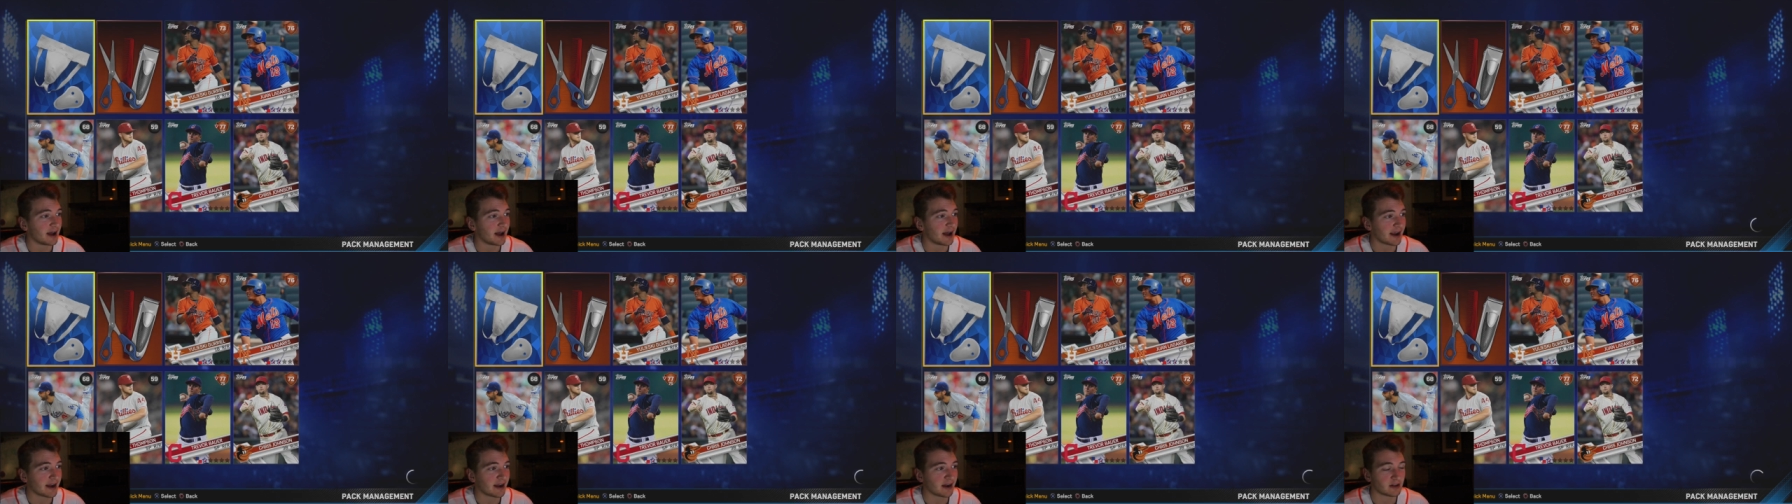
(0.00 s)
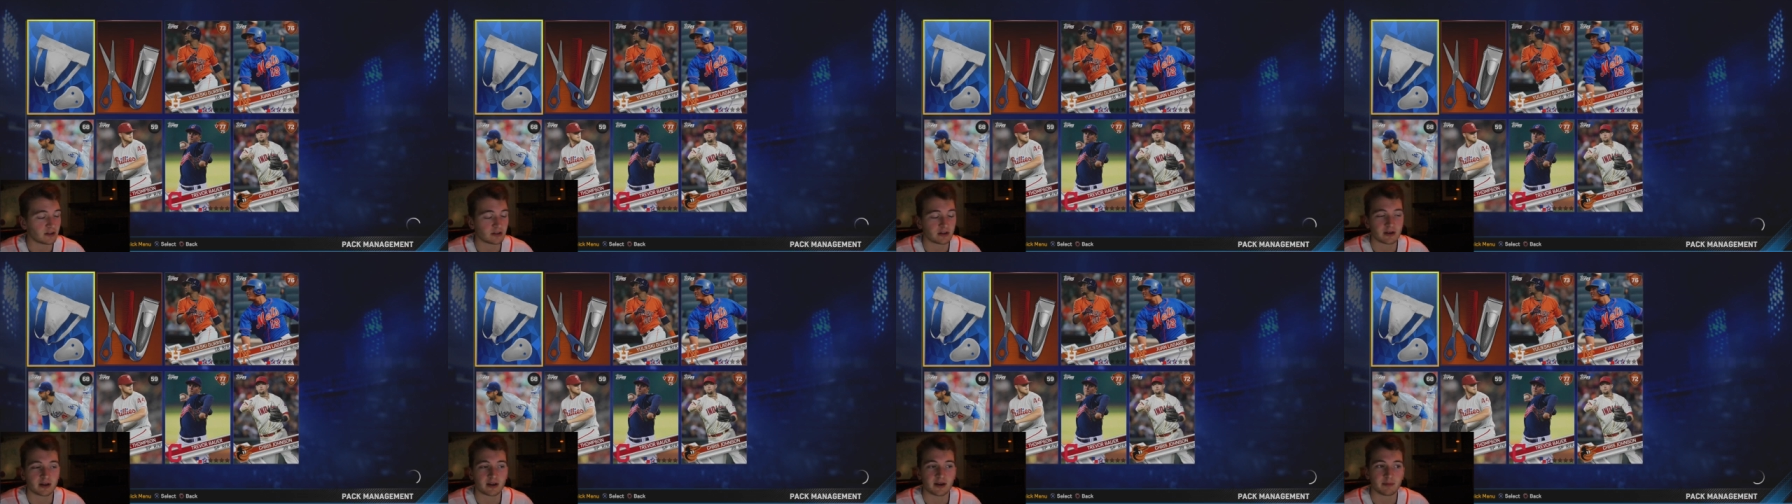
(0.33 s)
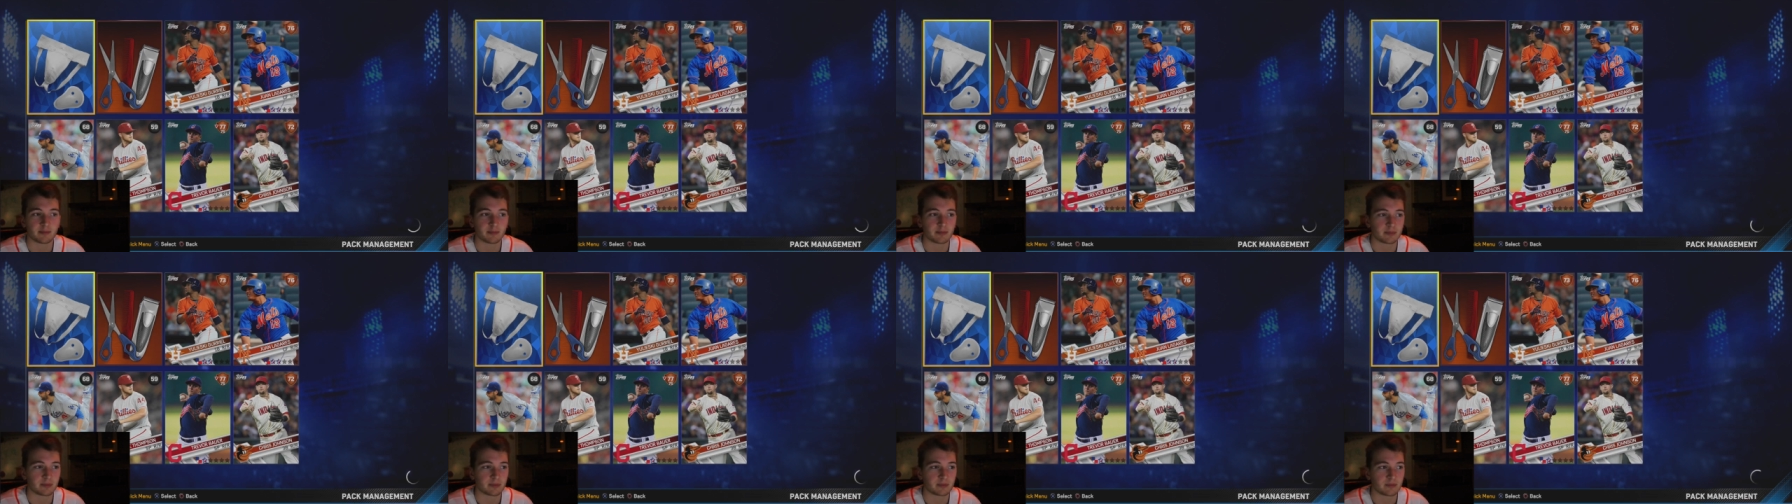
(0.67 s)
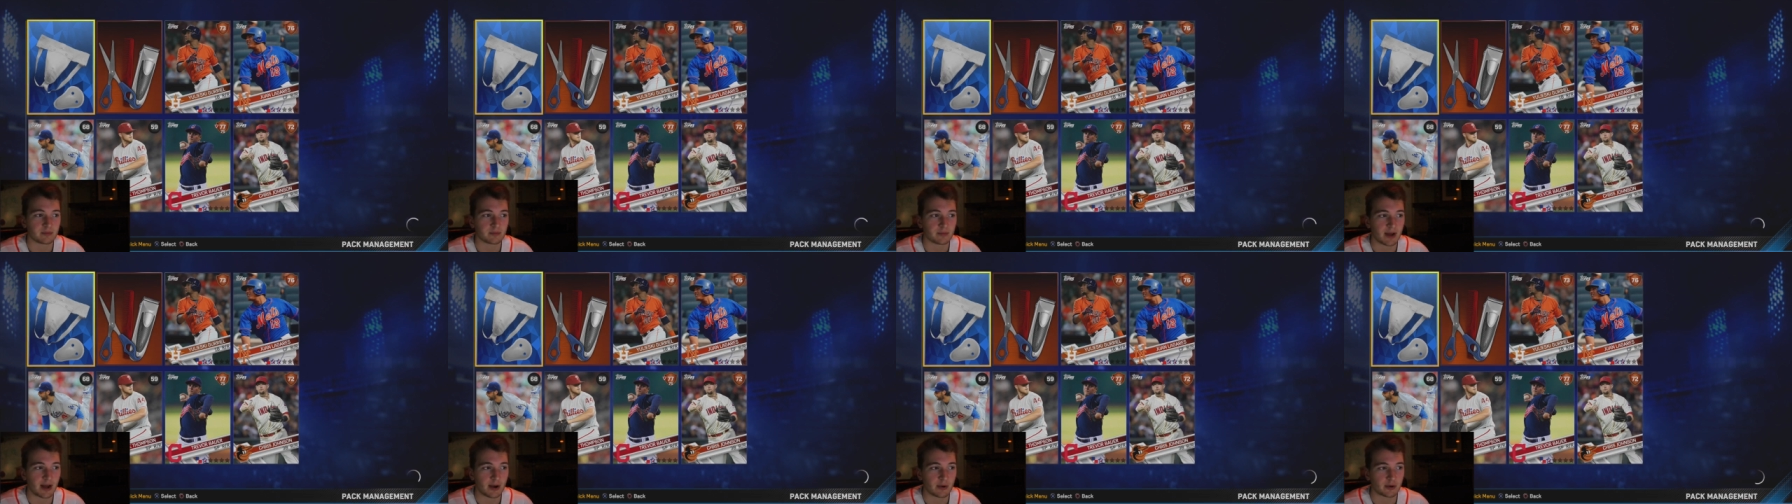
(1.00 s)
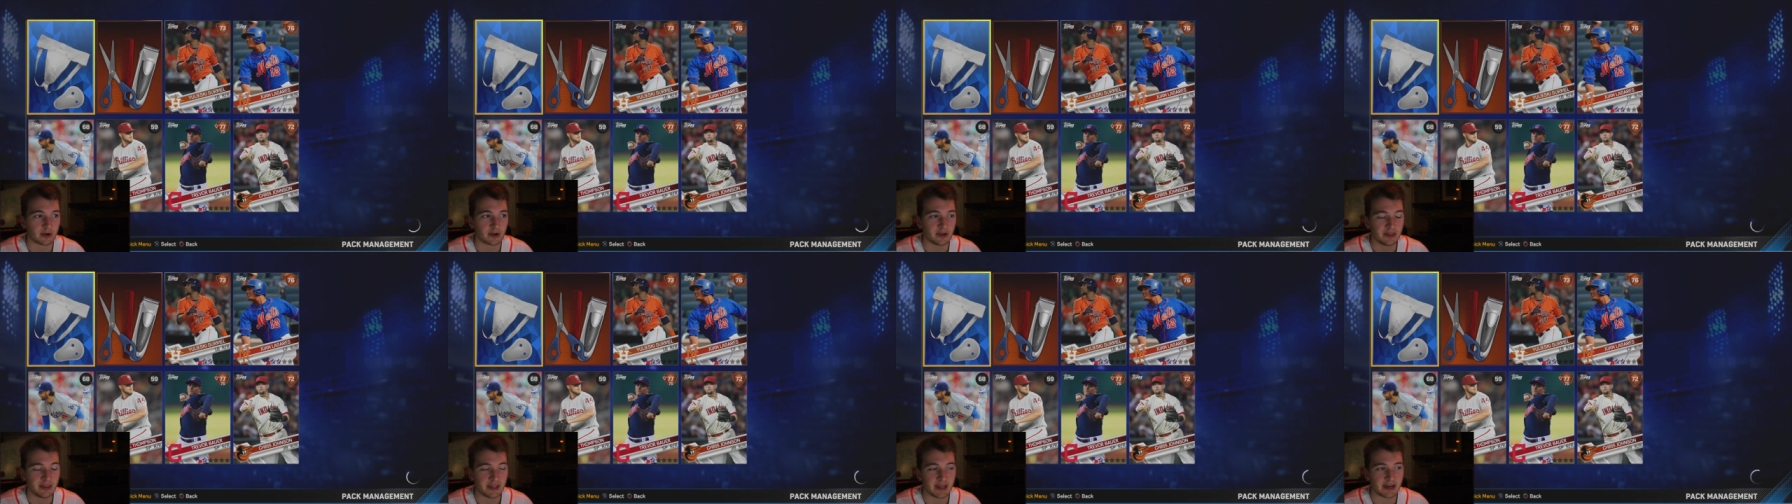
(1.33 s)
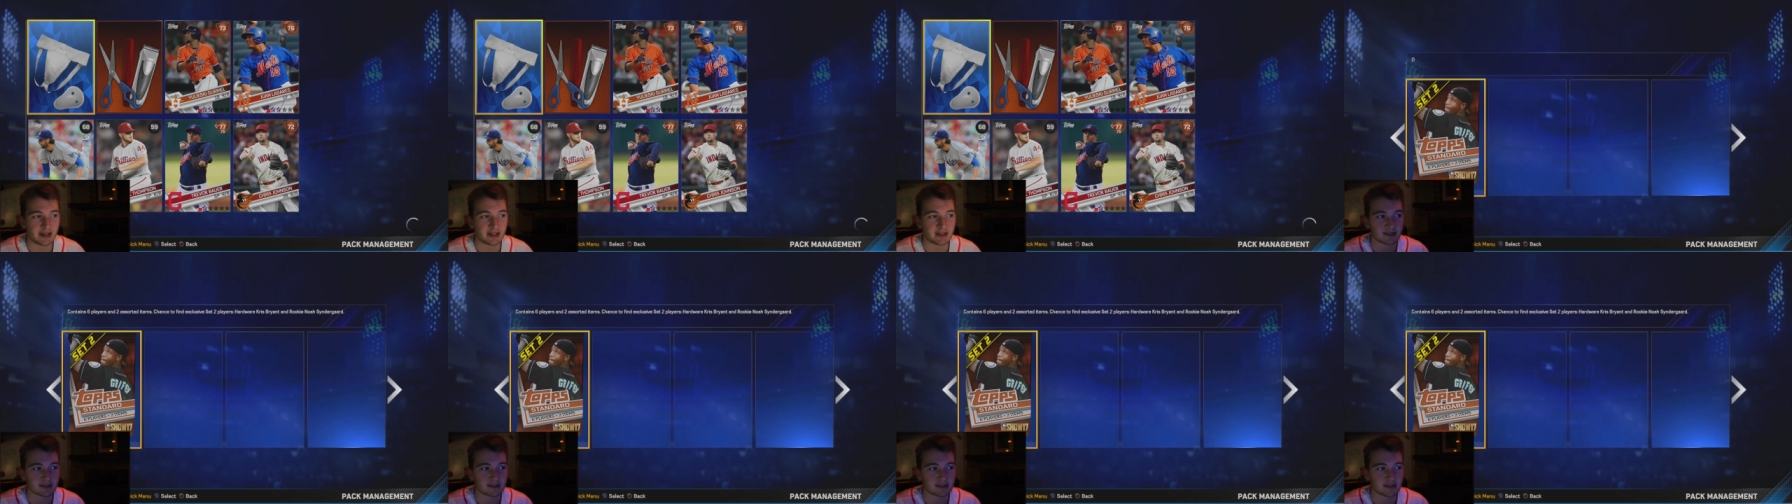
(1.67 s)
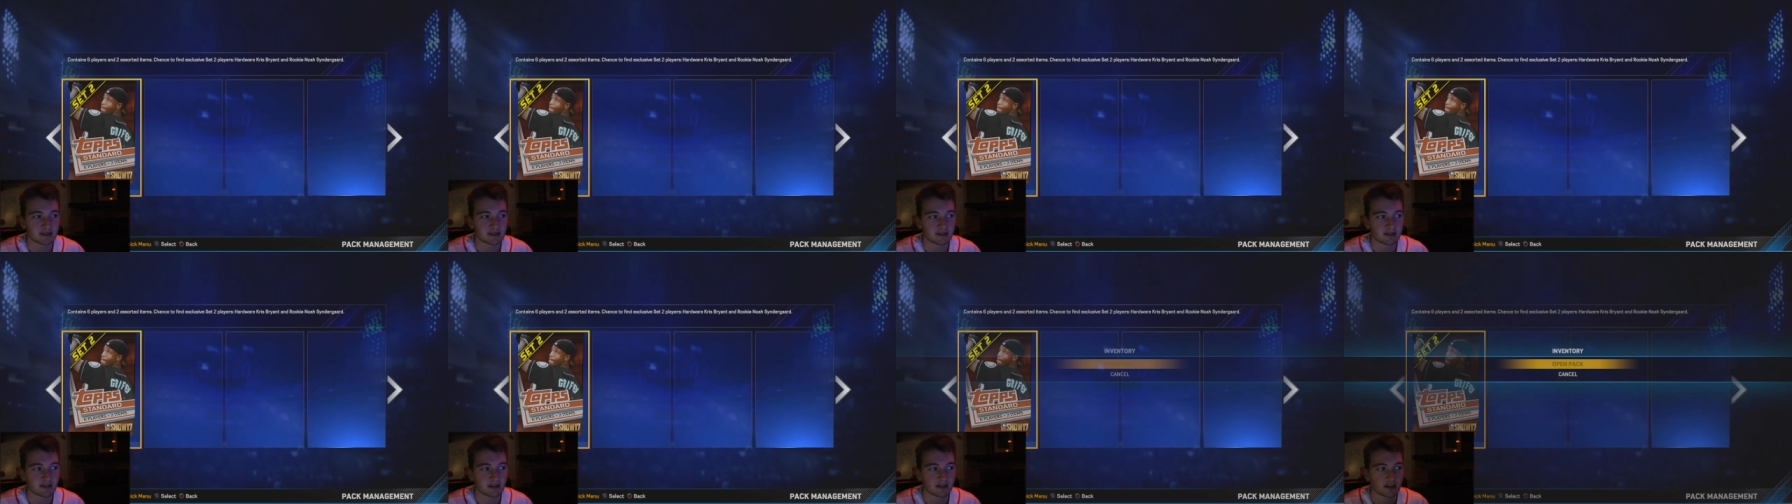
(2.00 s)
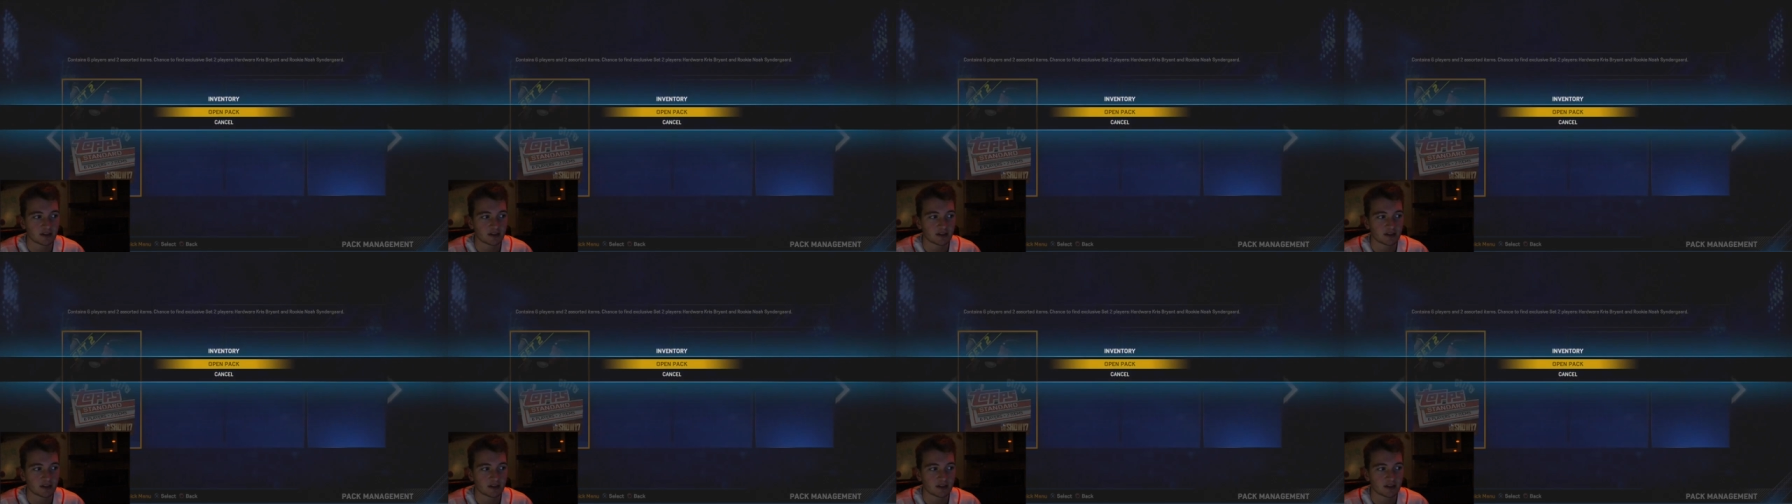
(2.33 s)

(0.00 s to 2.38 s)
I gotta look up how good that is.